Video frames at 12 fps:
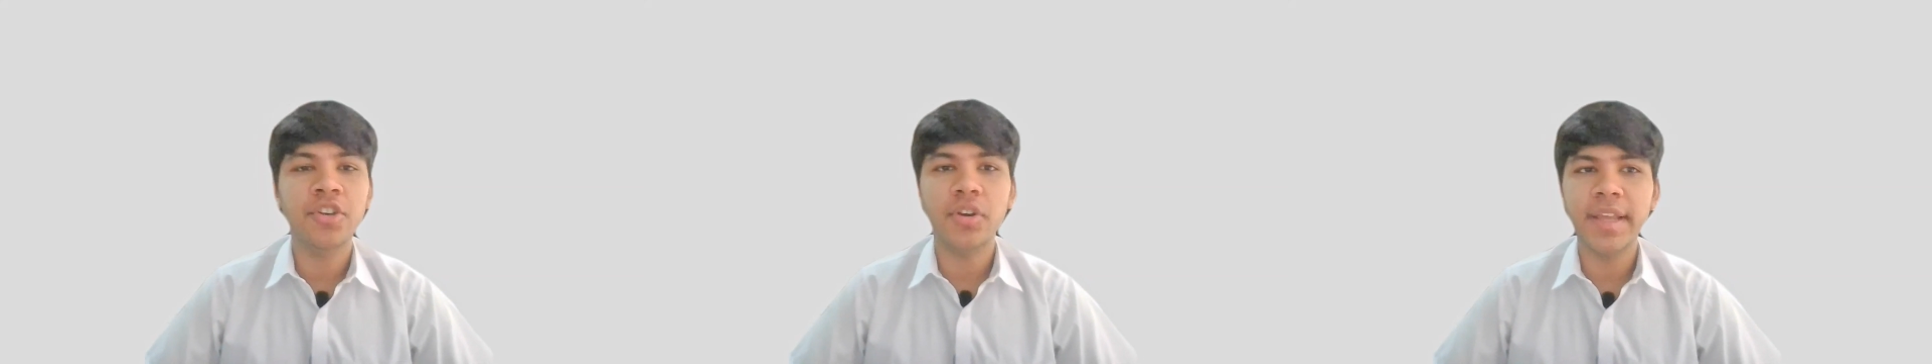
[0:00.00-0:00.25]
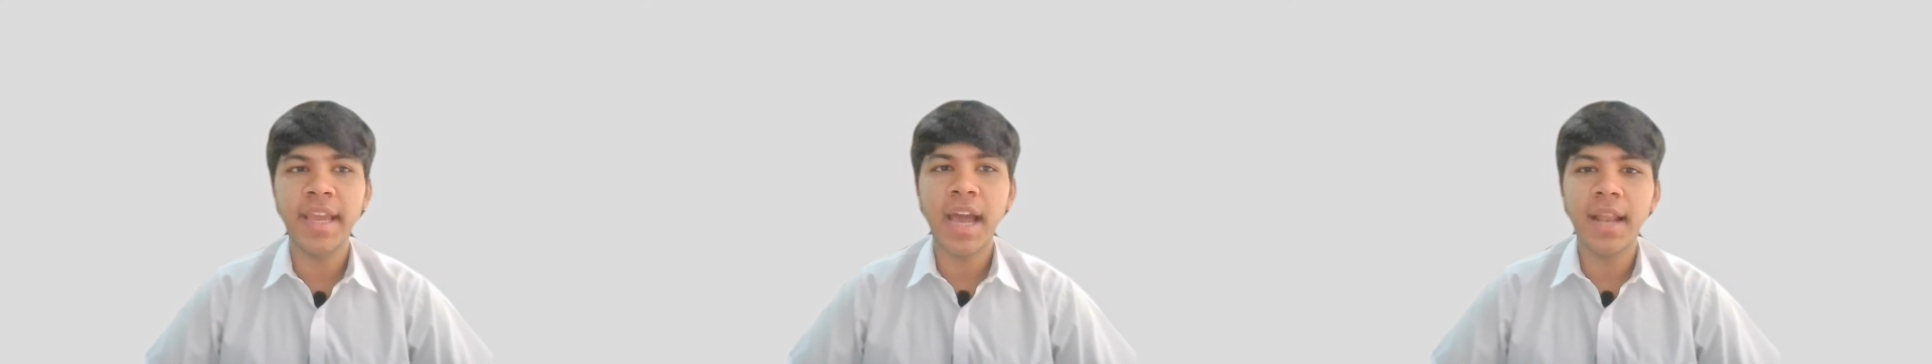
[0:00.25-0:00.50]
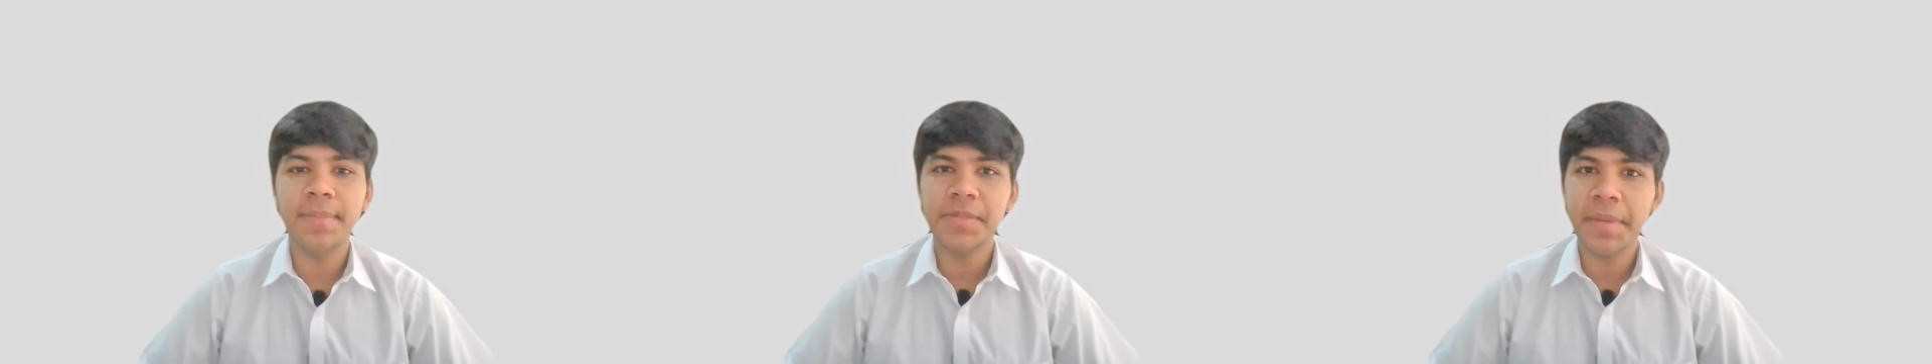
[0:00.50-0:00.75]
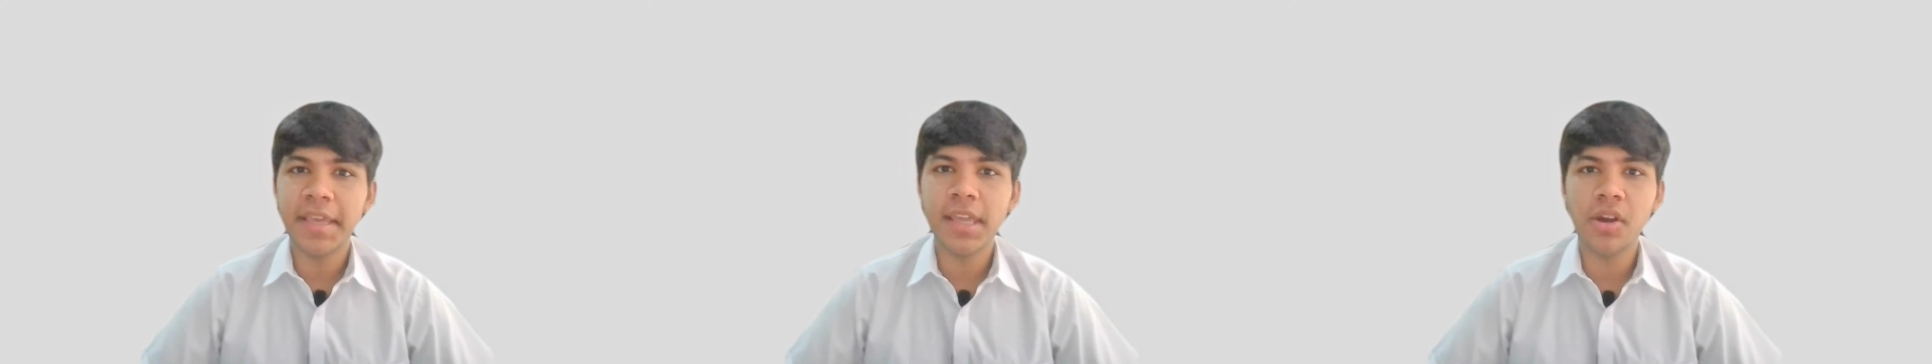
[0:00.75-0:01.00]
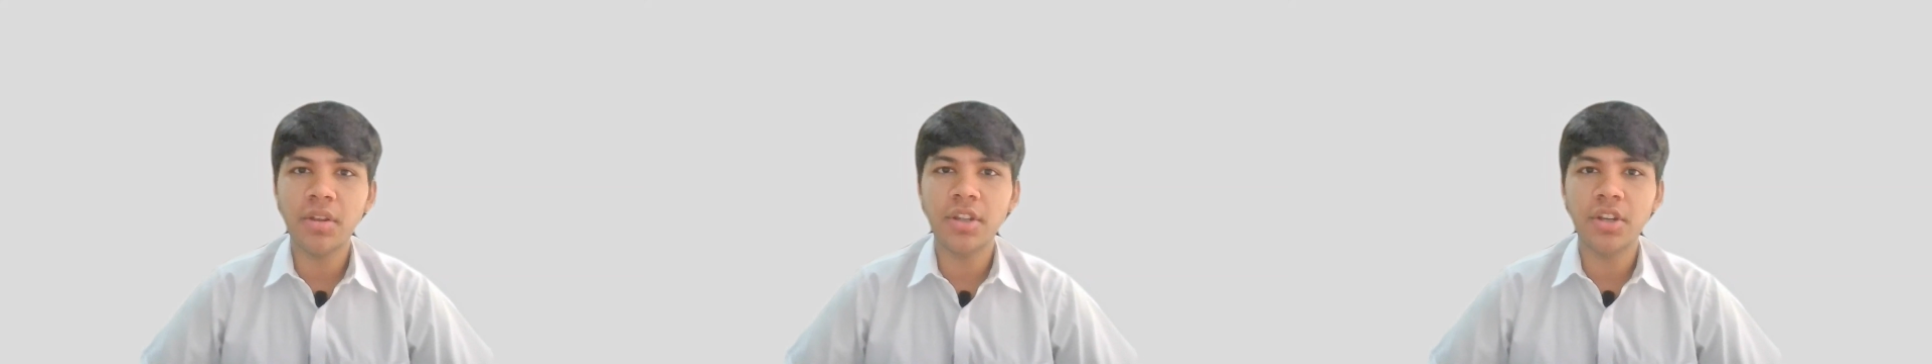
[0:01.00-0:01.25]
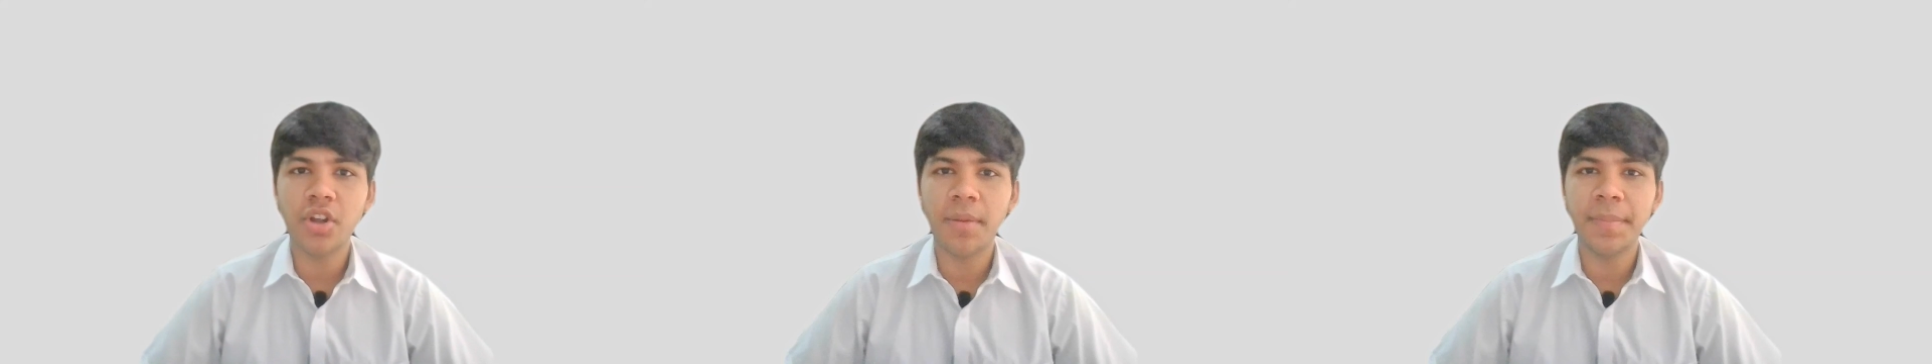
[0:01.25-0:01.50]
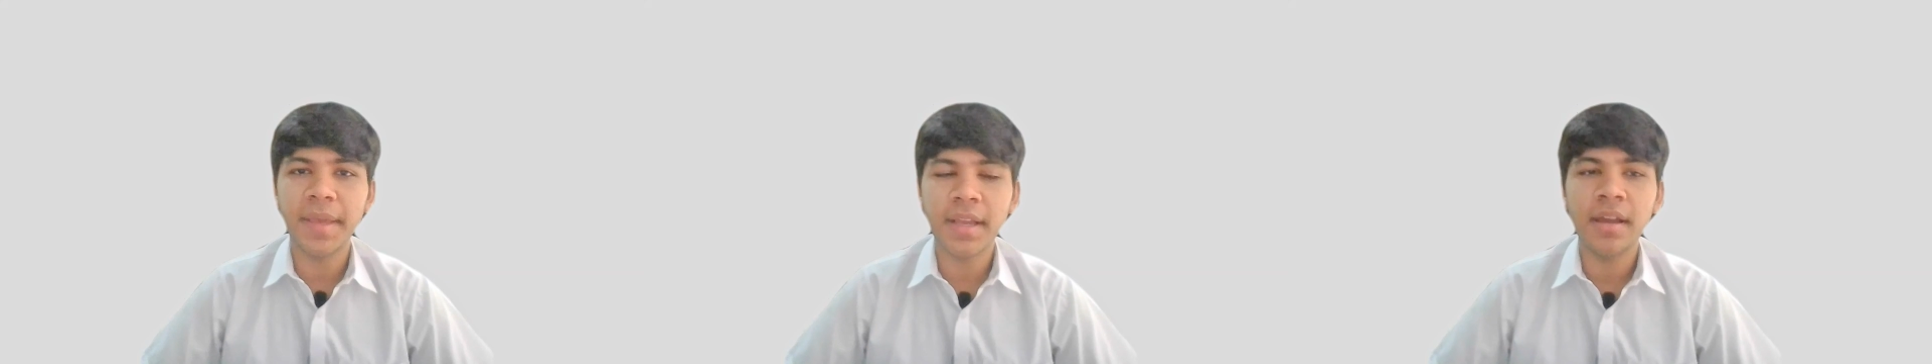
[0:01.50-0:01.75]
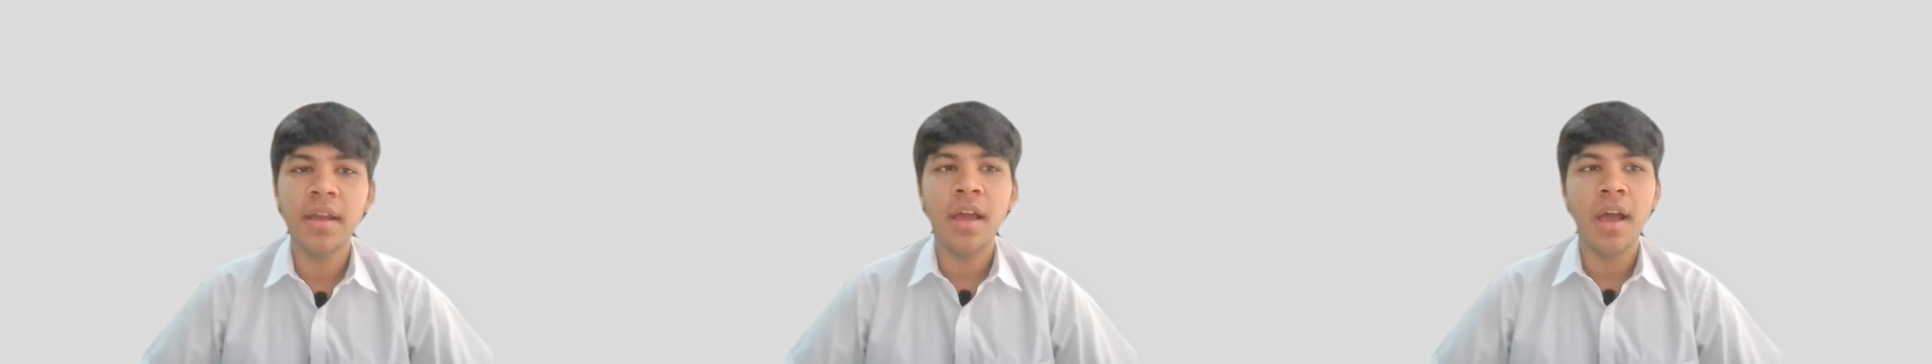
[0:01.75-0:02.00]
and today I'll be speaking on the topic,